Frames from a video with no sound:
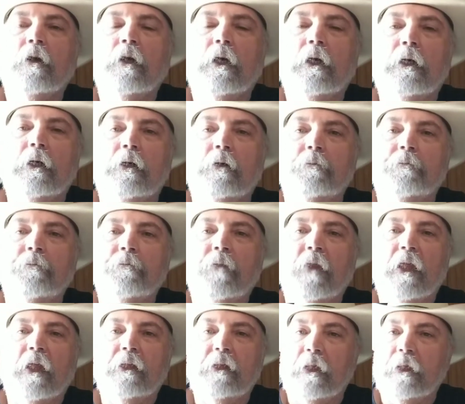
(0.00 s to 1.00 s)
Um,
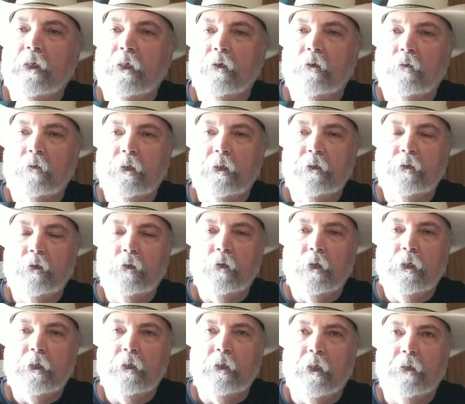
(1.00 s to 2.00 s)
and they can only do
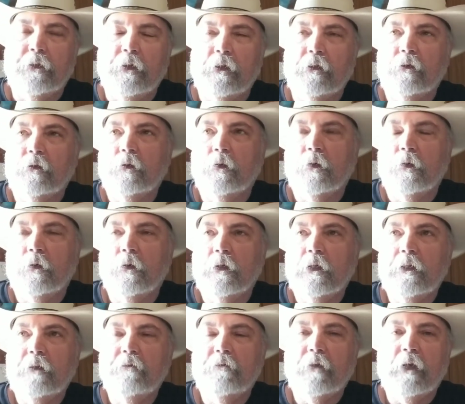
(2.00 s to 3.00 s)
it, I think,
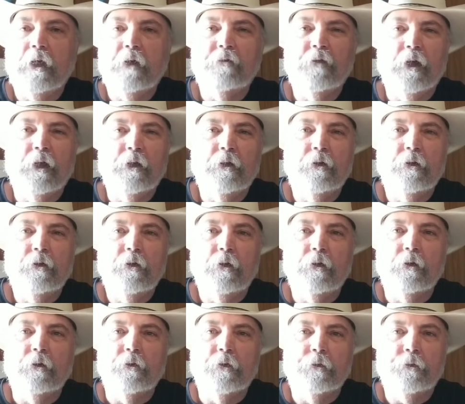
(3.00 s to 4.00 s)
2,500
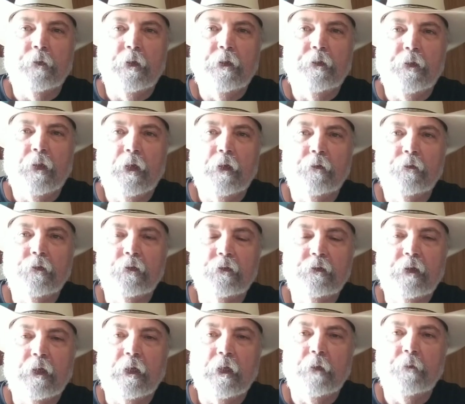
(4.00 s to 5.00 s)
or 3,000
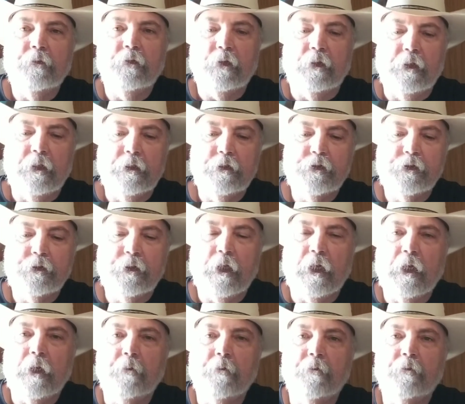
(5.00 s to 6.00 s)
times. And each
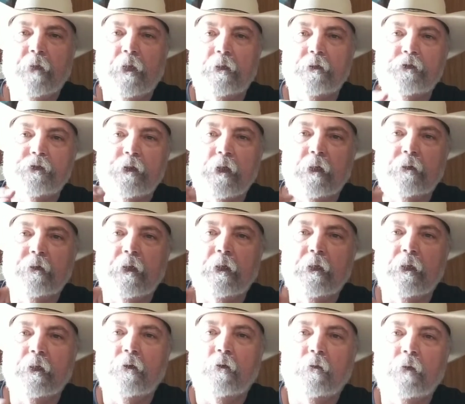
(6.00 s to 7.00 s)
time that shot, they
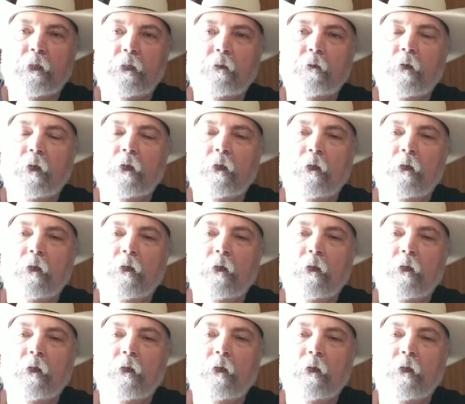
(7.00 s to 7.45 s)
can only